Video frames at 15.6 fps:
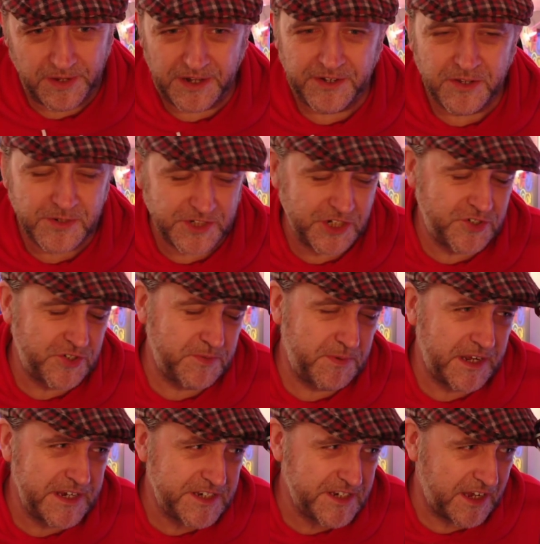I know it's a
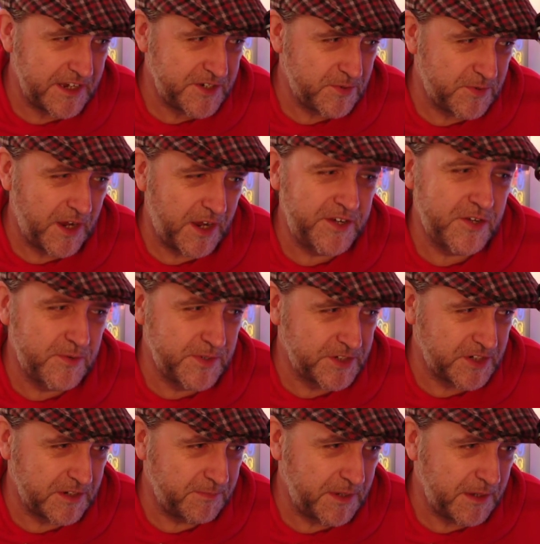triple A title. I know it's
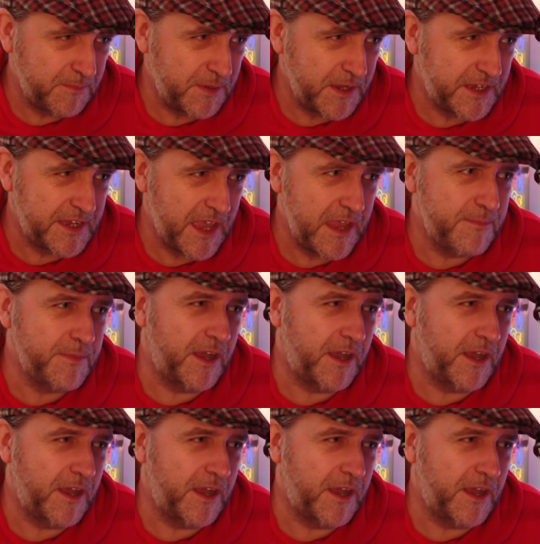going to be a big game.